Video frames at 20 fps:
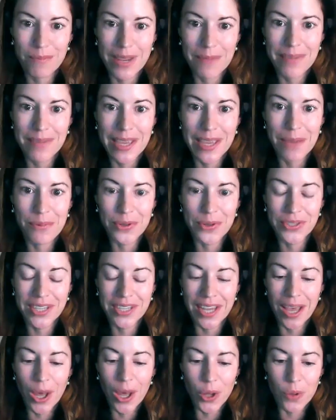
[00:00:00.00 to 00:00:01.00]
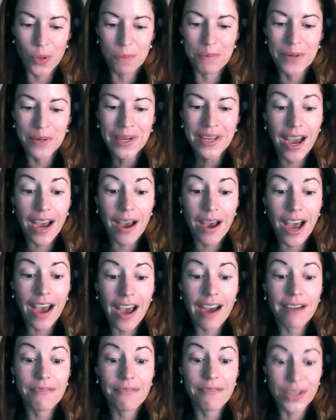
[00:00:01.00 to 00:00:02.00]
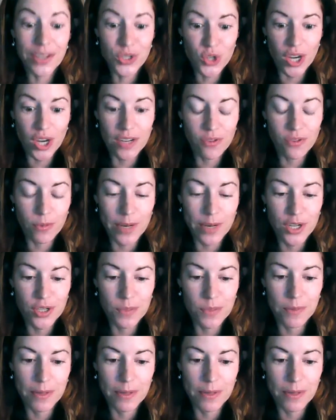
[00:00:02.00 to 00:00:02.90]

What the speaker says: may be able to help have these transformations